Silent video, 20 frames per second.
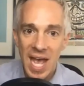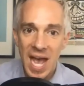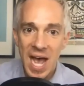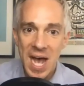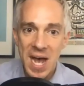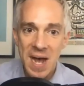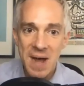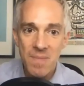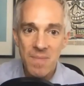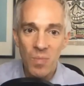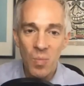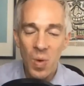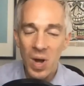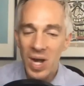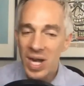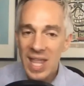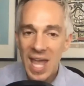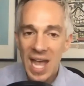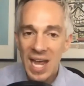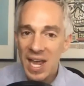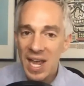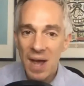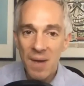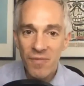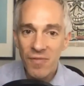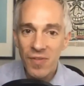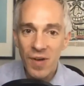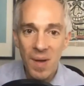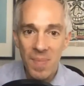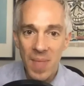Um, where did that come
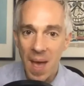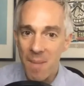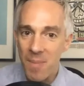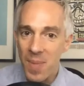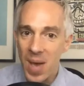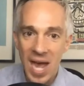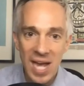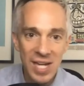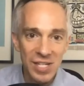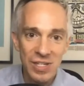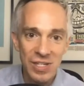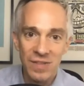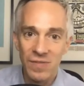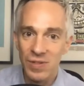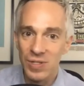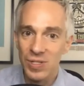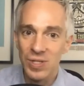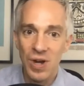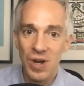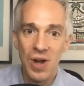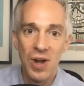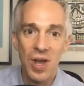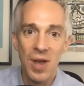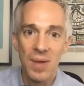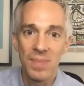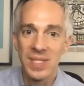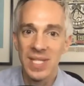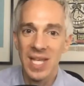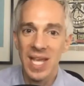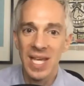from, that passion for
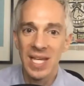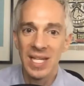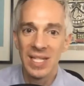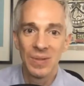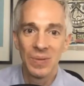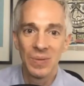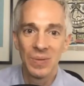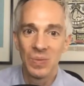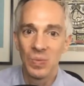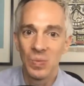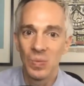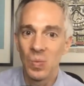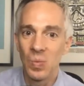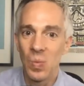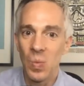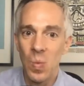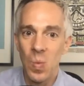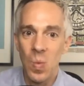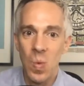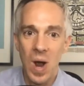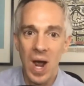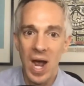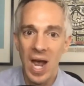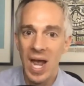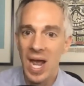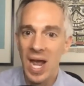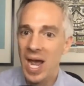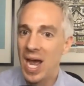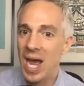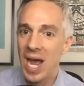startups, and
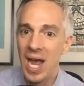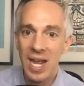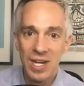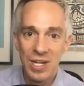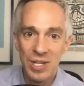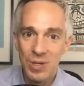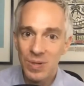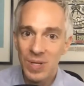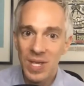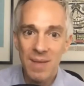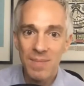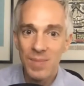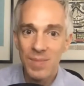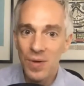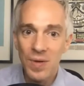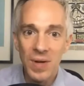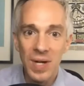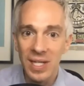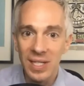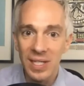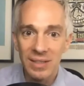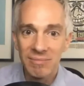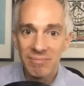why do you keep doing it?